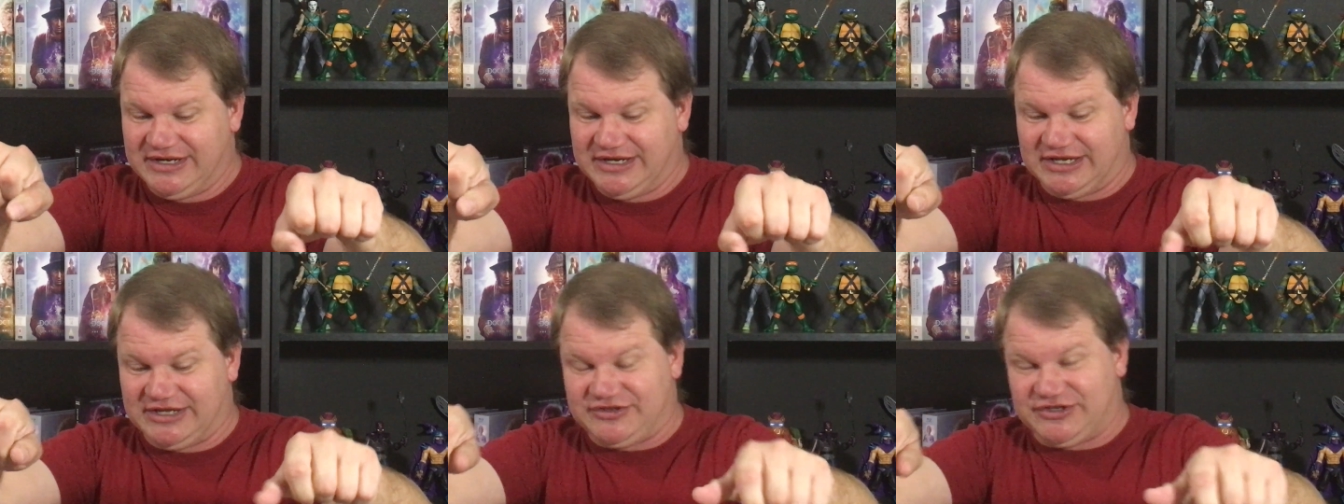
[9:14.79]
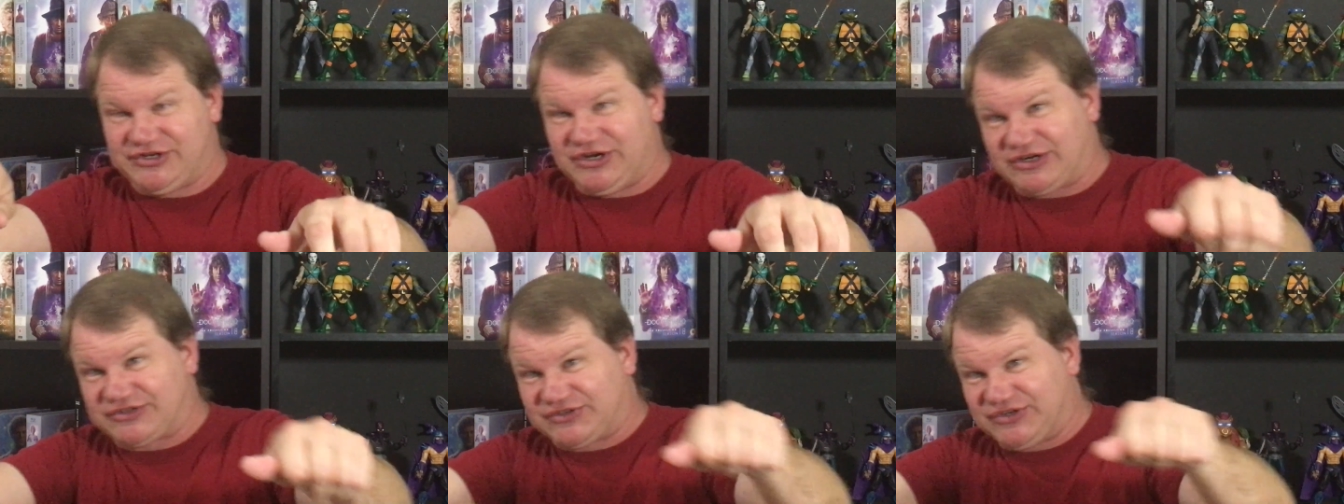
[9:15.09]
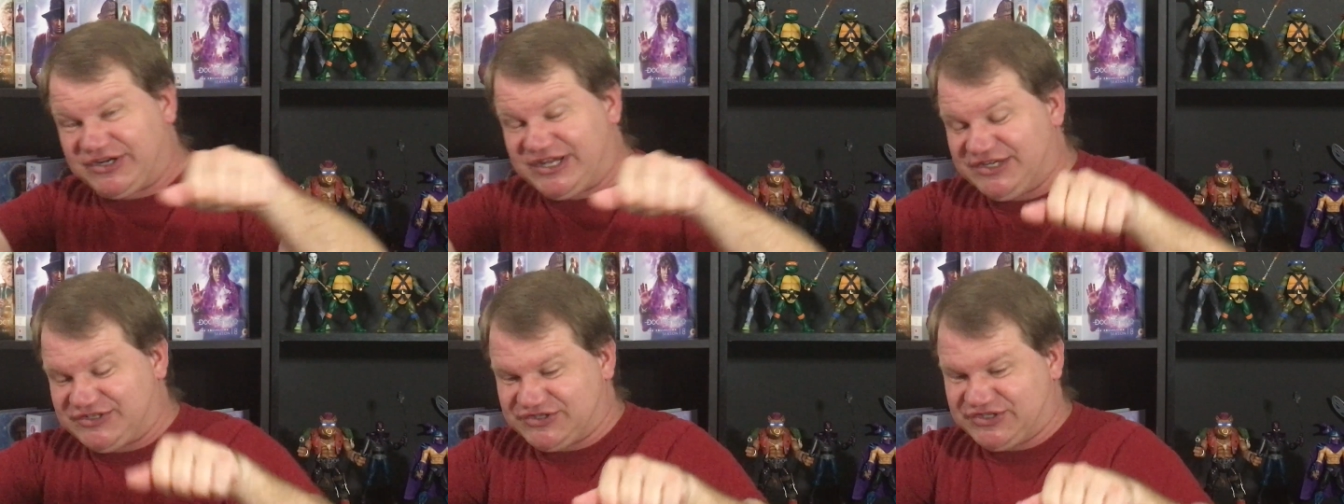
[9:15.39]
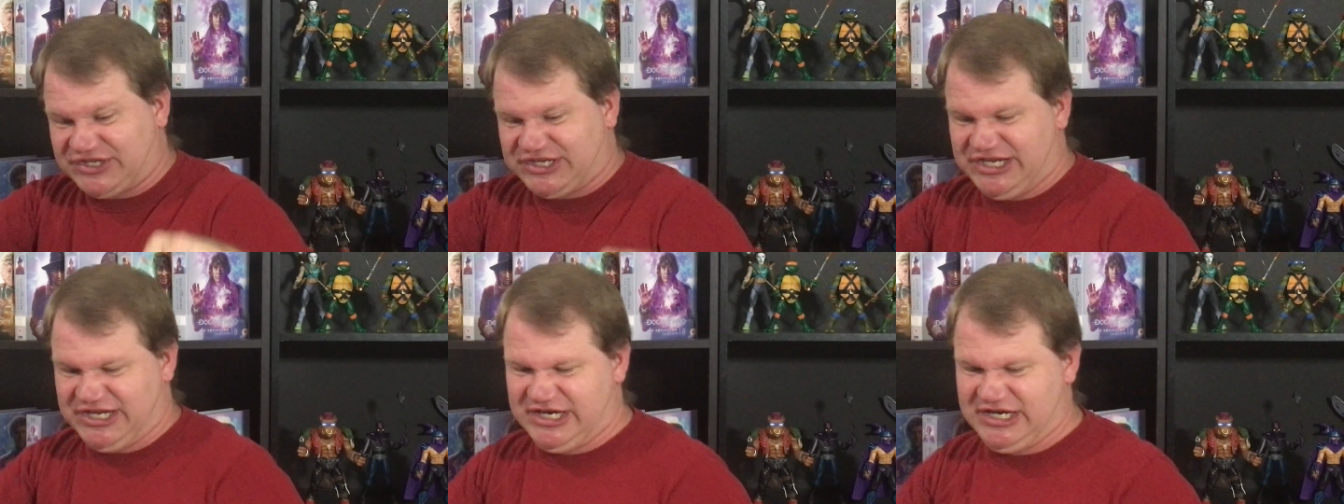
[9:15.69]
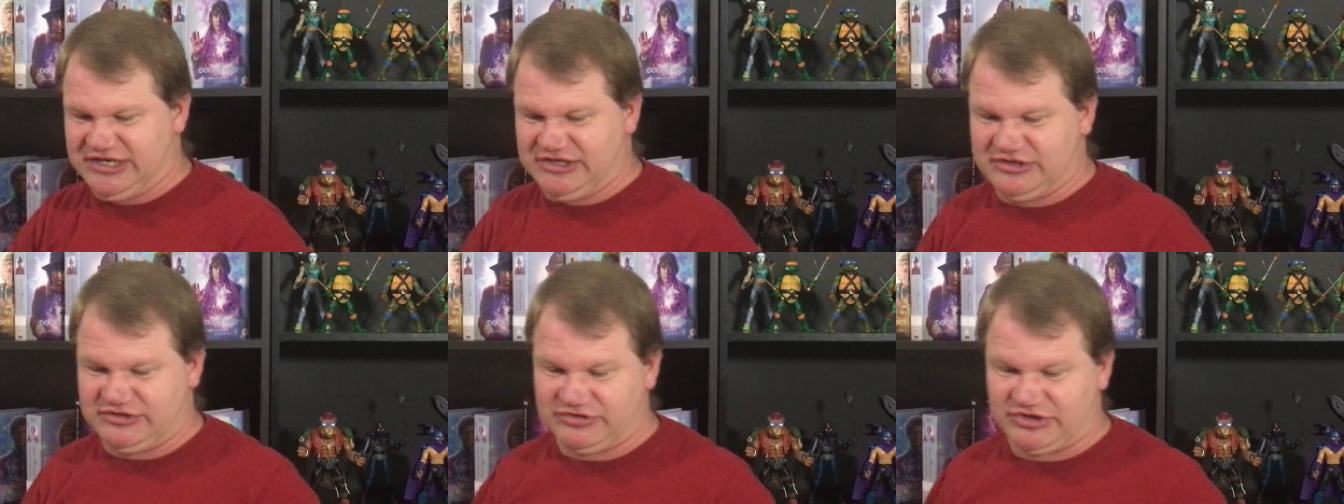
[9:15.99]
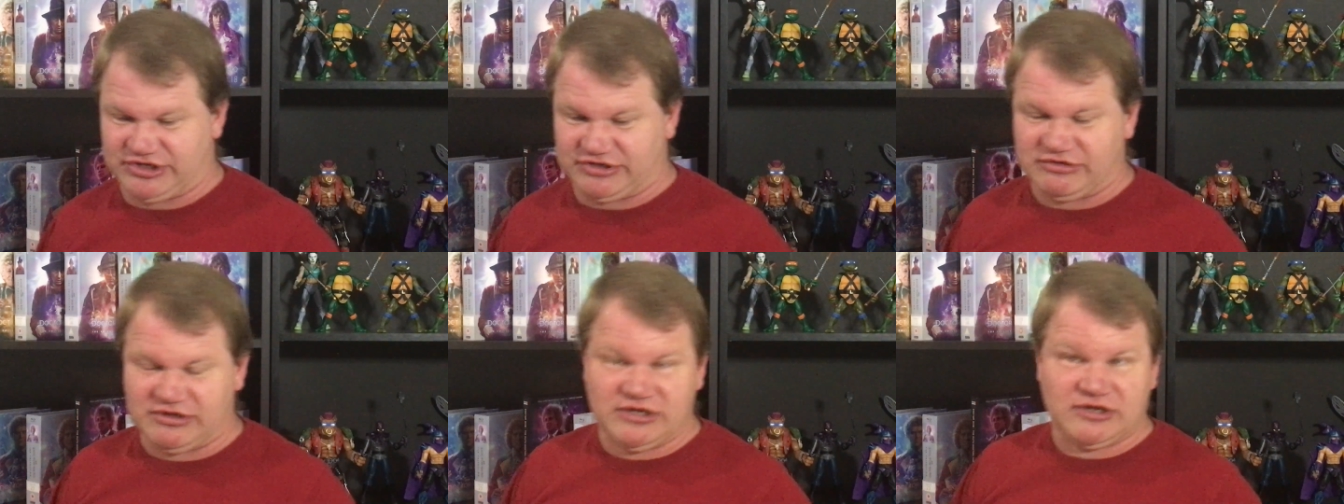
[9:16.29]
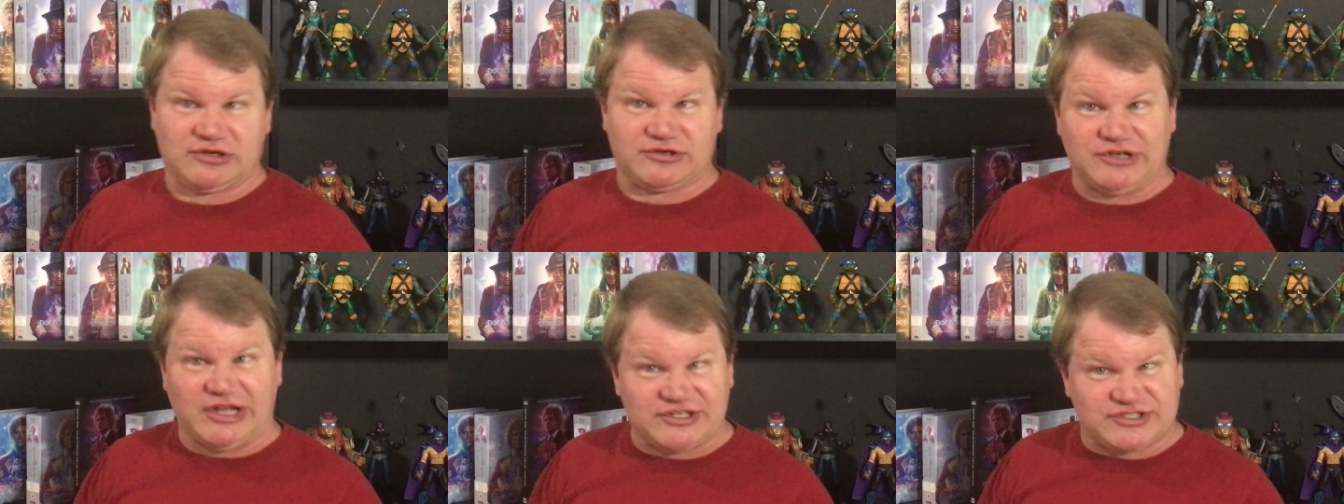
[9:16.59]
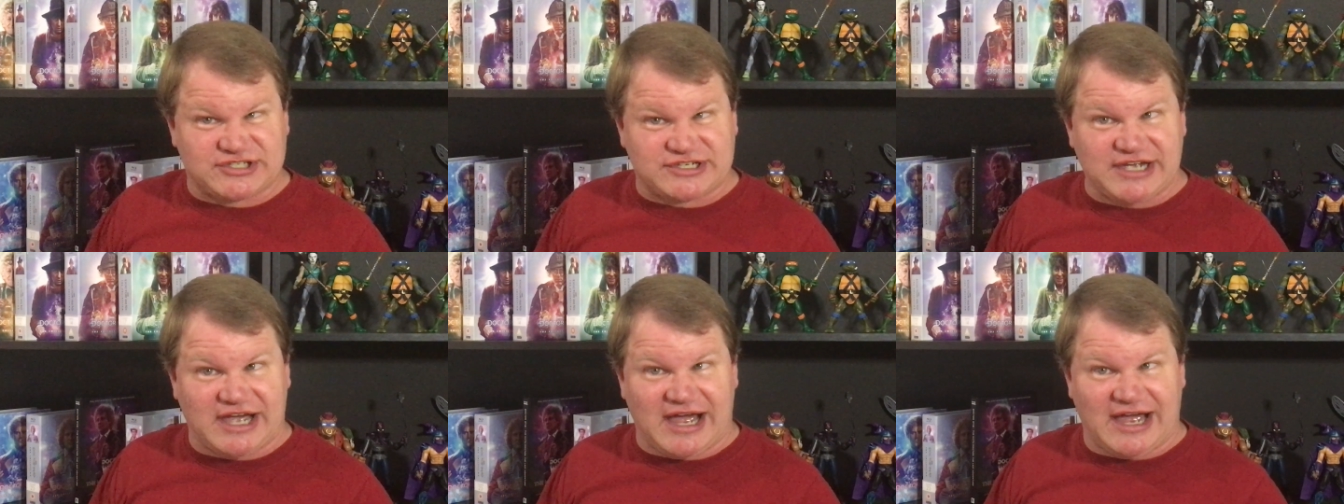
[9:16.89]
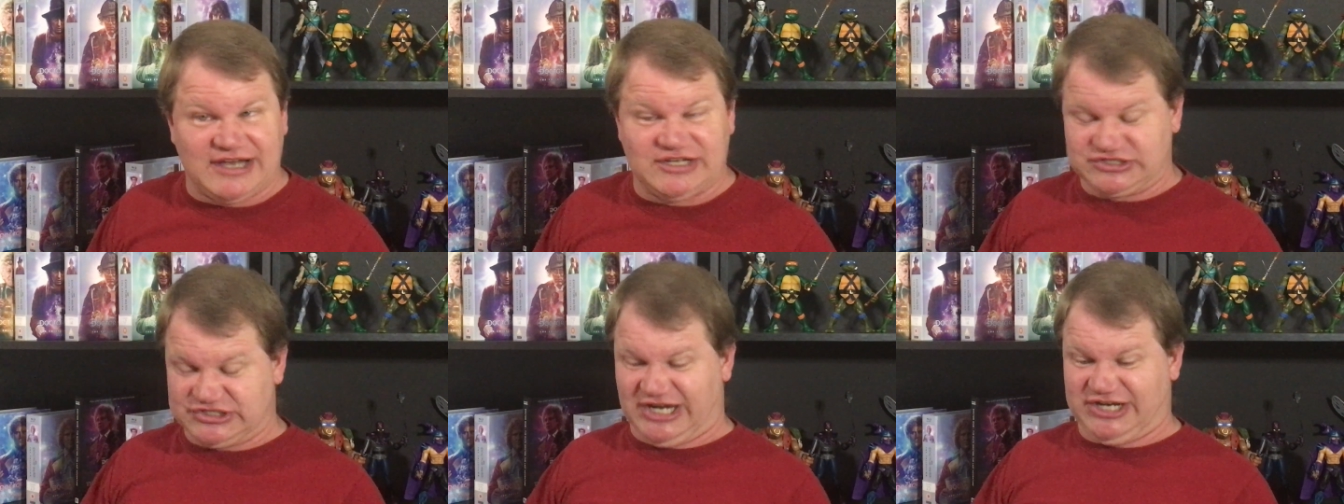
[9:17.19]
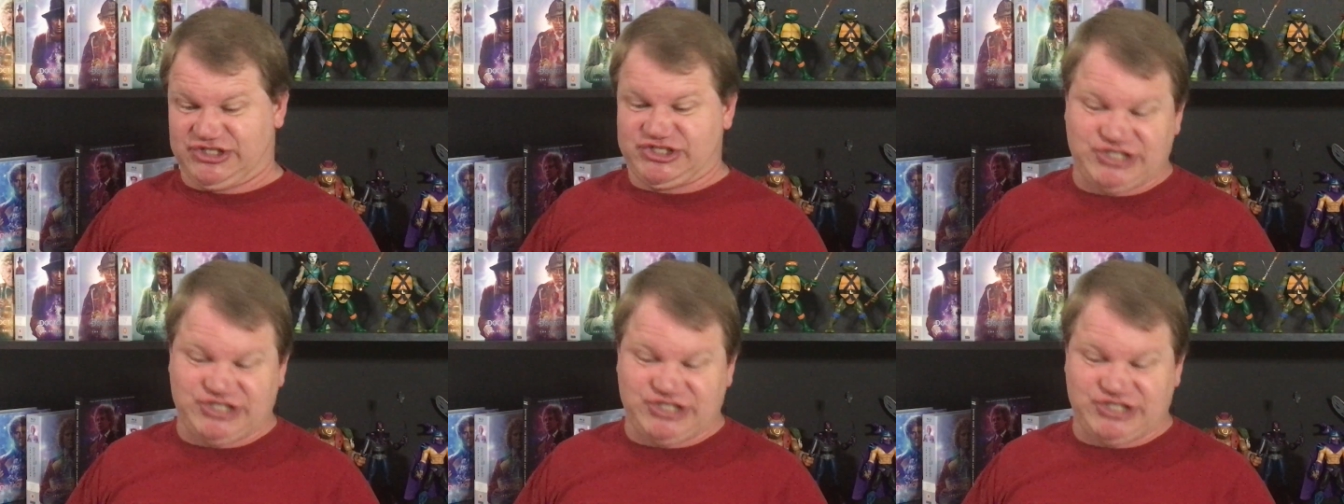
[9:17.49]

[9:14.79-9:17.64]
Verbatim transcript: And the Doctor gets the key, and the nuts guy's like,